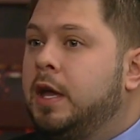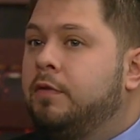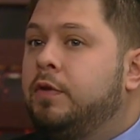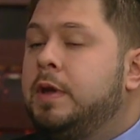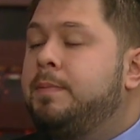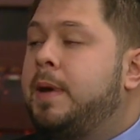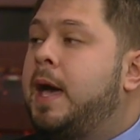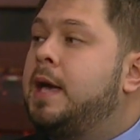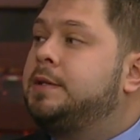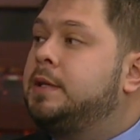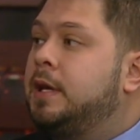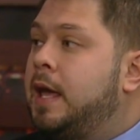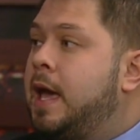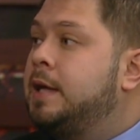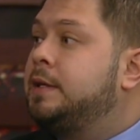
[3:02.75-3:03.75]
If we
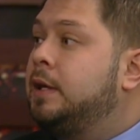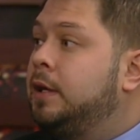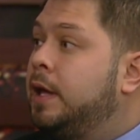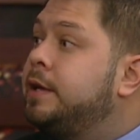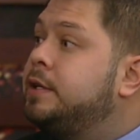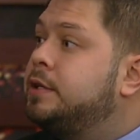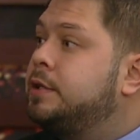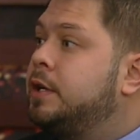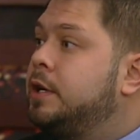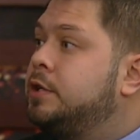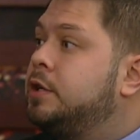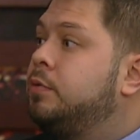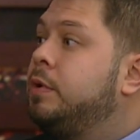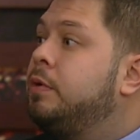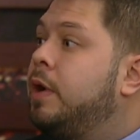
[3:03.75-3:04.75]
pass it as a
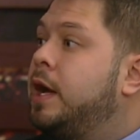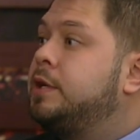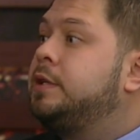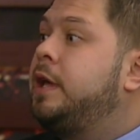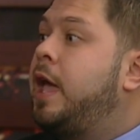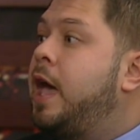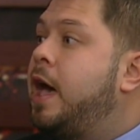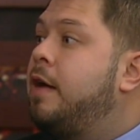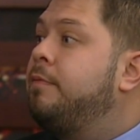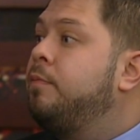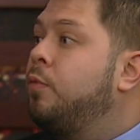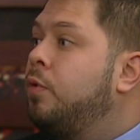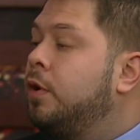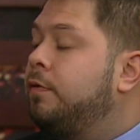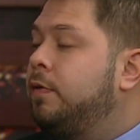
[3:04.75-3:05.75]
legislature, we will actually have
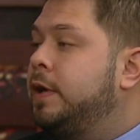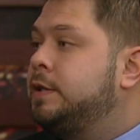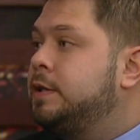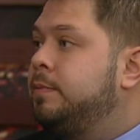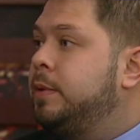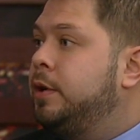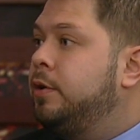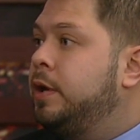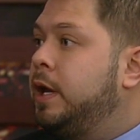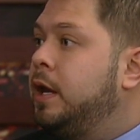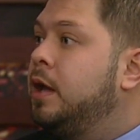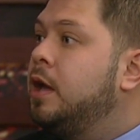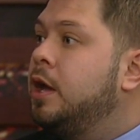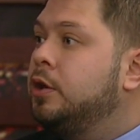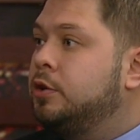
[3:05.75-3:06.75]
more
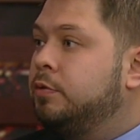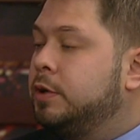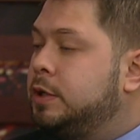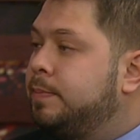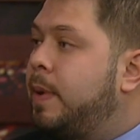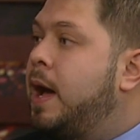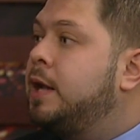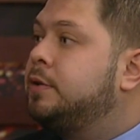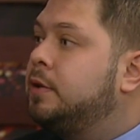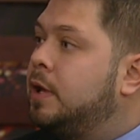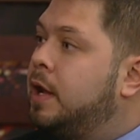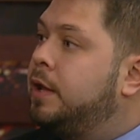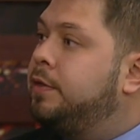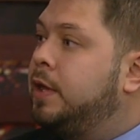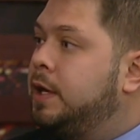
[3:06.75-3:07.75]
flexibility to respond to
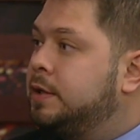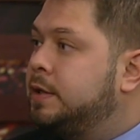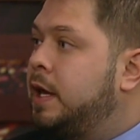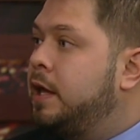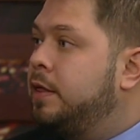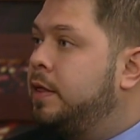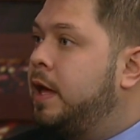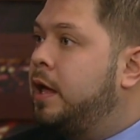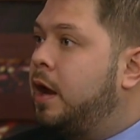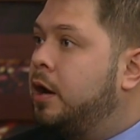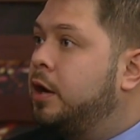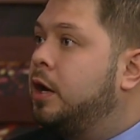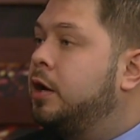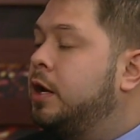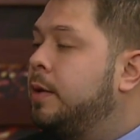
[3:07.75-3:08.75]
a lot of things that, that
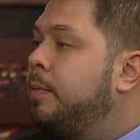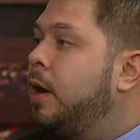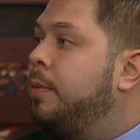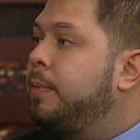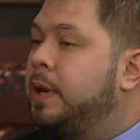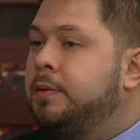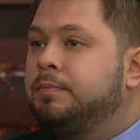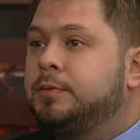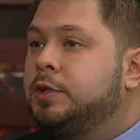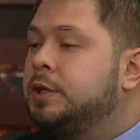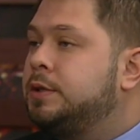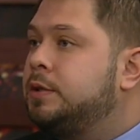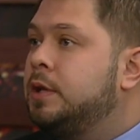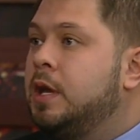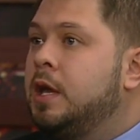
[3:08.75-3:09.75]
are going to come up. And
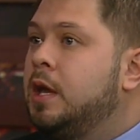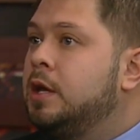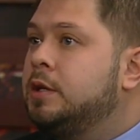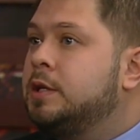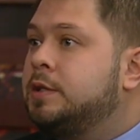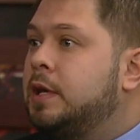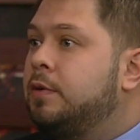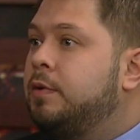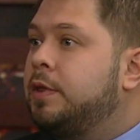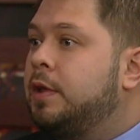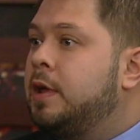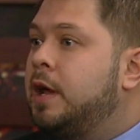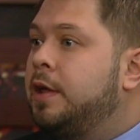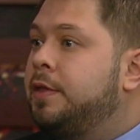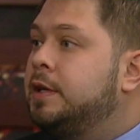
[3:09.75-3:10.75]
just, just like with
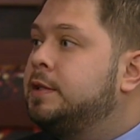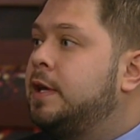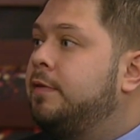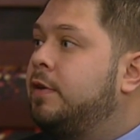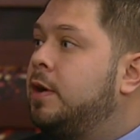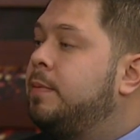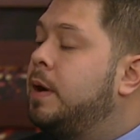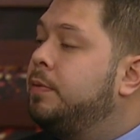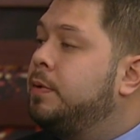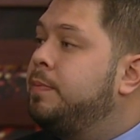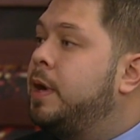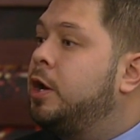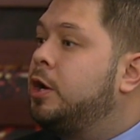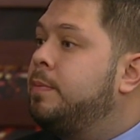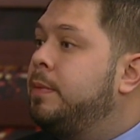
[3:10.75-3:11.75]
a lot of things that have come up with
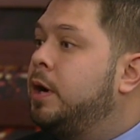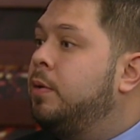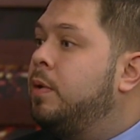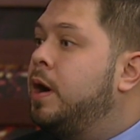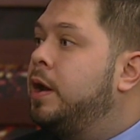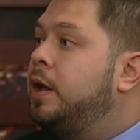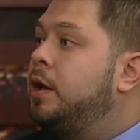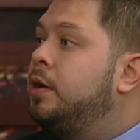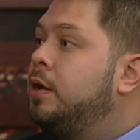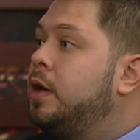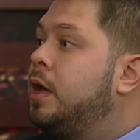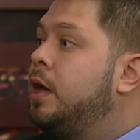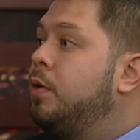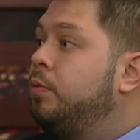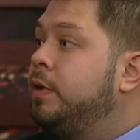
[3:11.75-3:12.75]
medical marijuana,
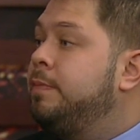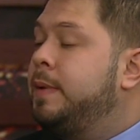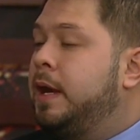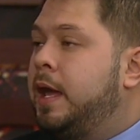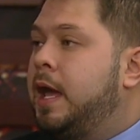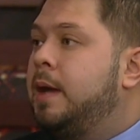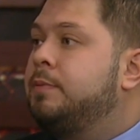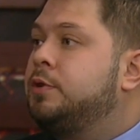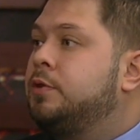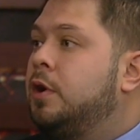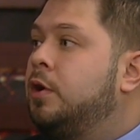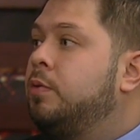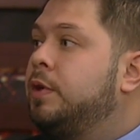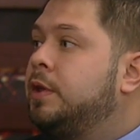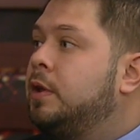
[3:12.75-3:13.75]
we've been
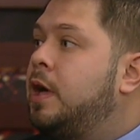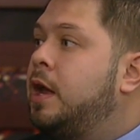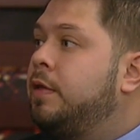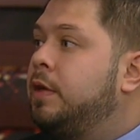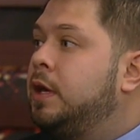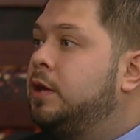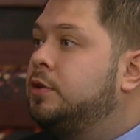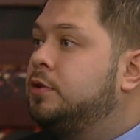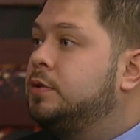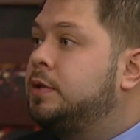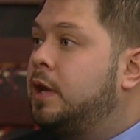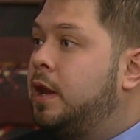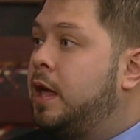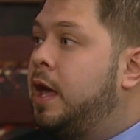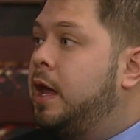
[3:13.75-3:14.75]
hamstrung with a lot of the
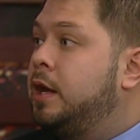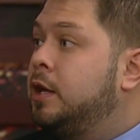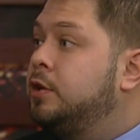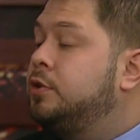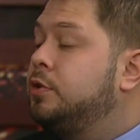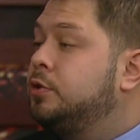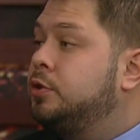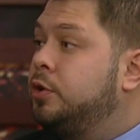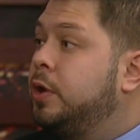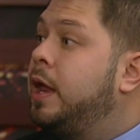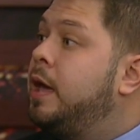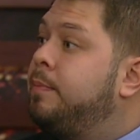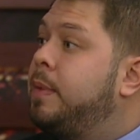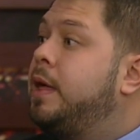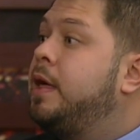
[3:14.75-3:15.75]
issues, and, and, issues good
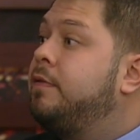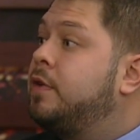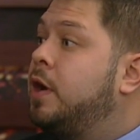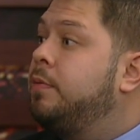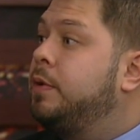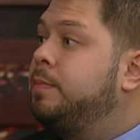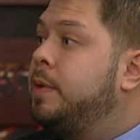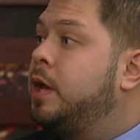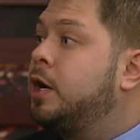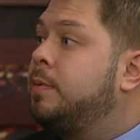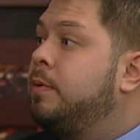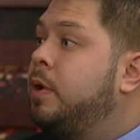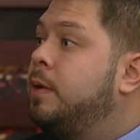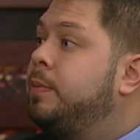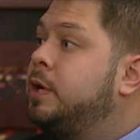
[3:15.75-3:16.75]
and bad that have come with
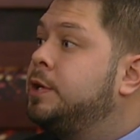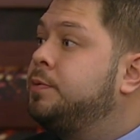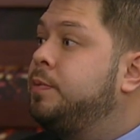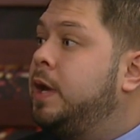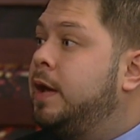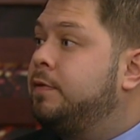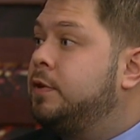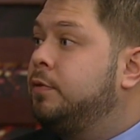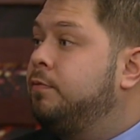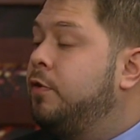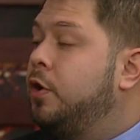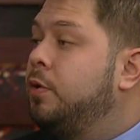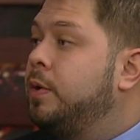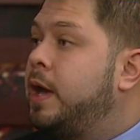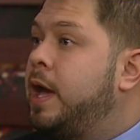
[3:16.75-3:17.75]
medical marijuana because we have to
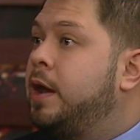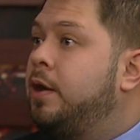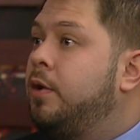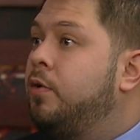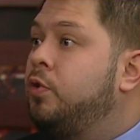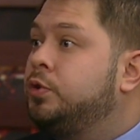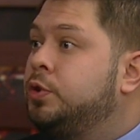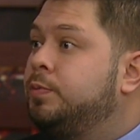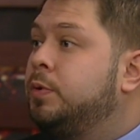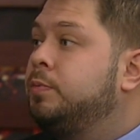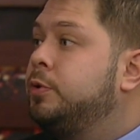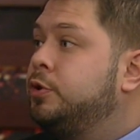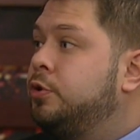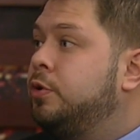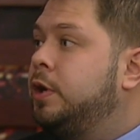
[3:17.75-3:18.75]
vote at a
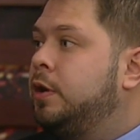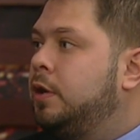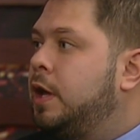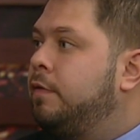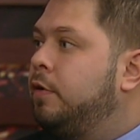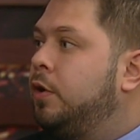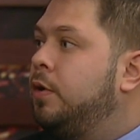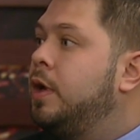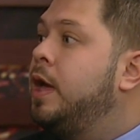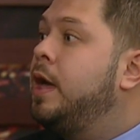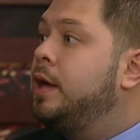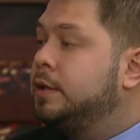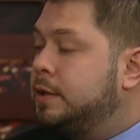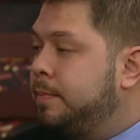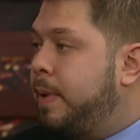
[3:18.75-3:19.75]
supermajority level
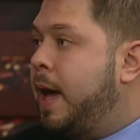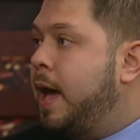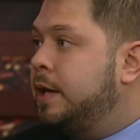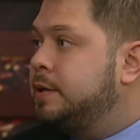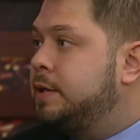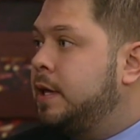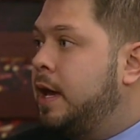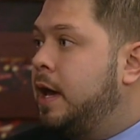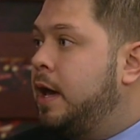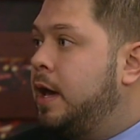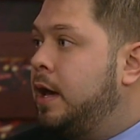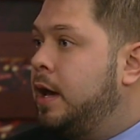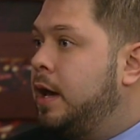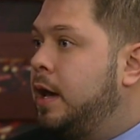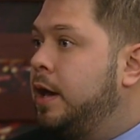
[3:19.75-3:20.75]
mm -hmm. to mm-hmm. pass that
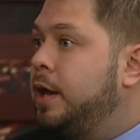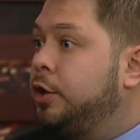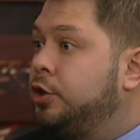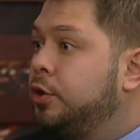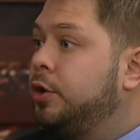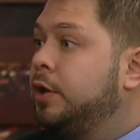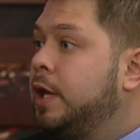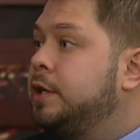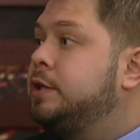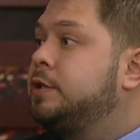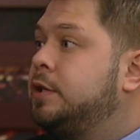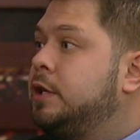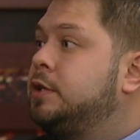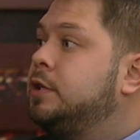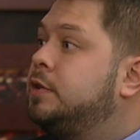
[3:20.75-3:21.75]
uh, good
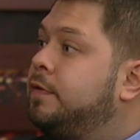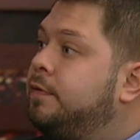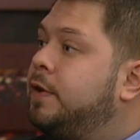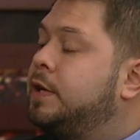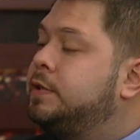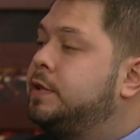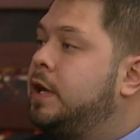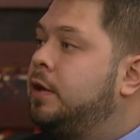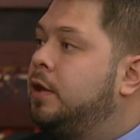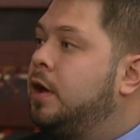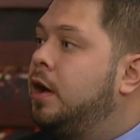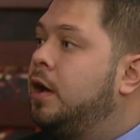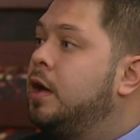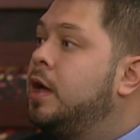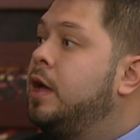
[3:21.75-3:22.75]
legislation to fix that
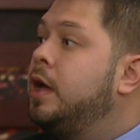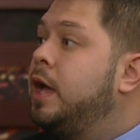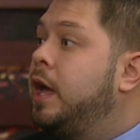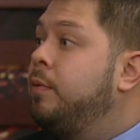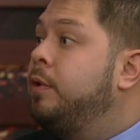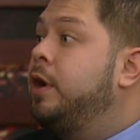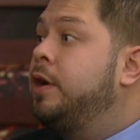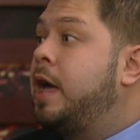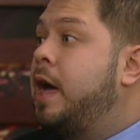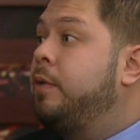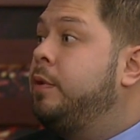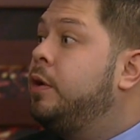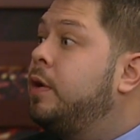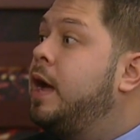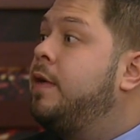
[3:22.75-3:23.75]
law. And we are not,
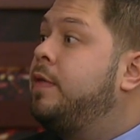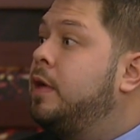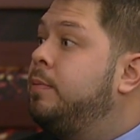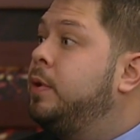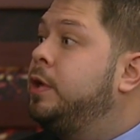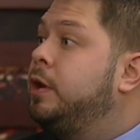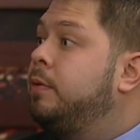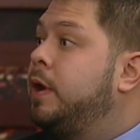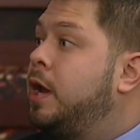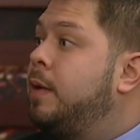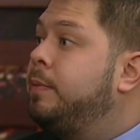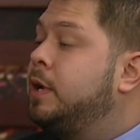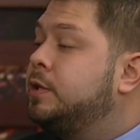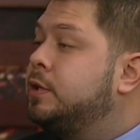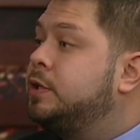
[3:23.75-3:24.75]
we don't have that ability right
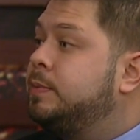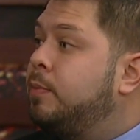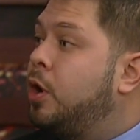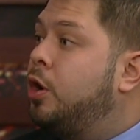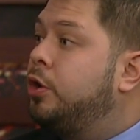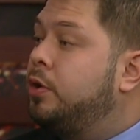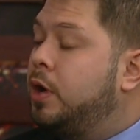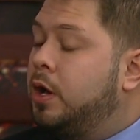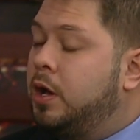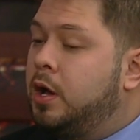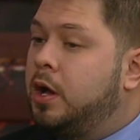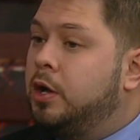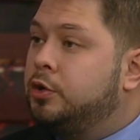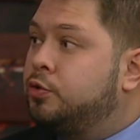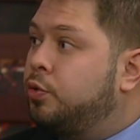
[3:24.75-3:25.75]
now because a small
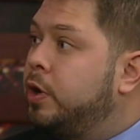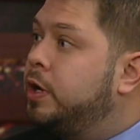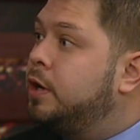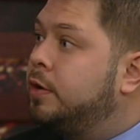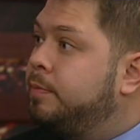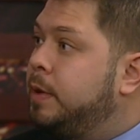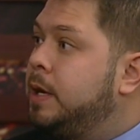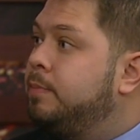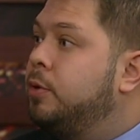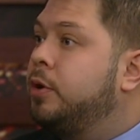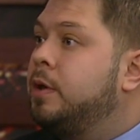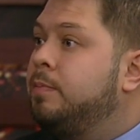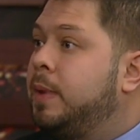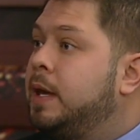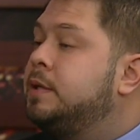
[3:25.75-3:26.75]
uh, troika of people
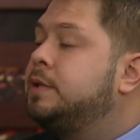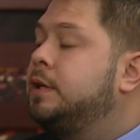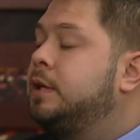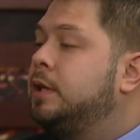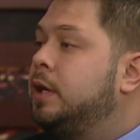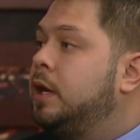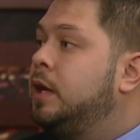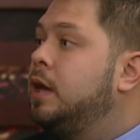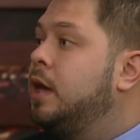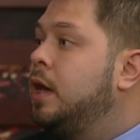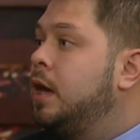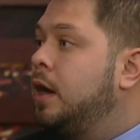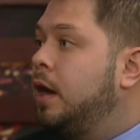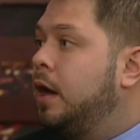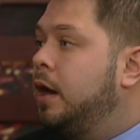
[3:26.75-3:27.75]
can basically.
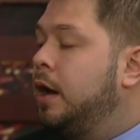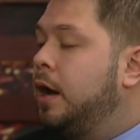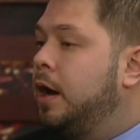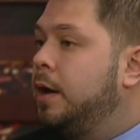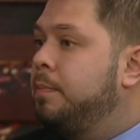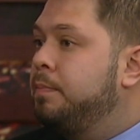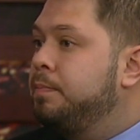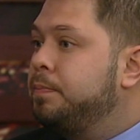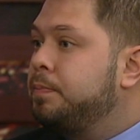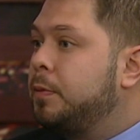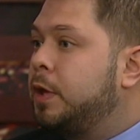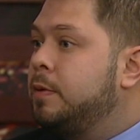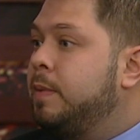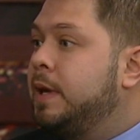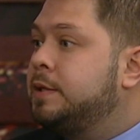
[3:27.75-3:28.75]
Um,
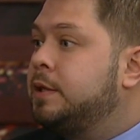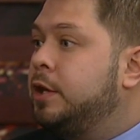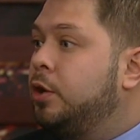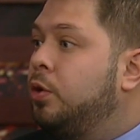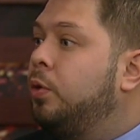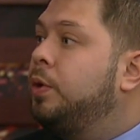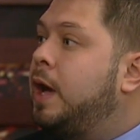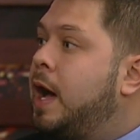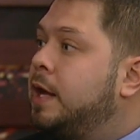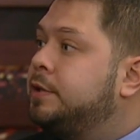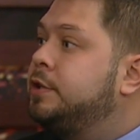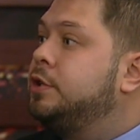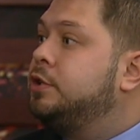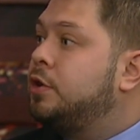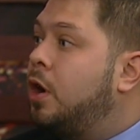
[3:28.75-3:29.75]
can basically hold
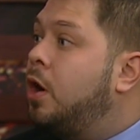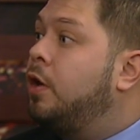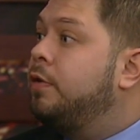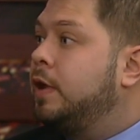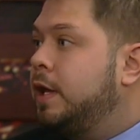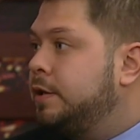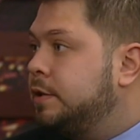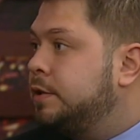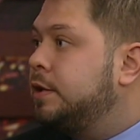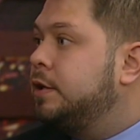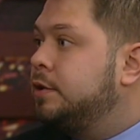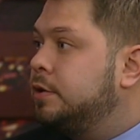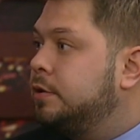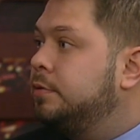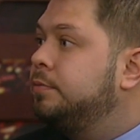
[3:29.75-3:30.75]
hostage all the
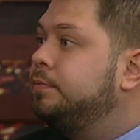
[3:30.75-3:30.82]
legislation.